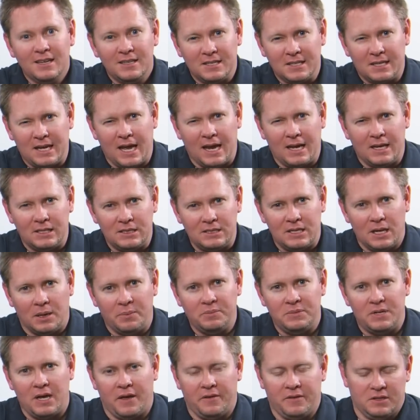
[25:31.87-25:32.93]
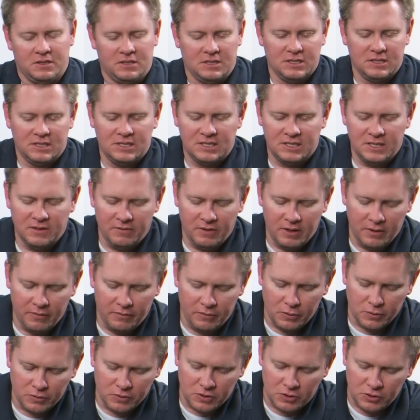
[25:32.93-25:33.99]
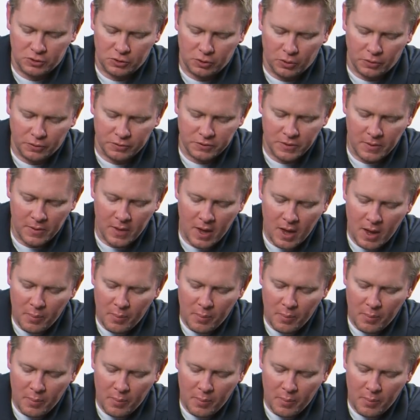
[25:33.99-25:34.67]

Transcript: to kind of dumb down the sensitivity of those controls.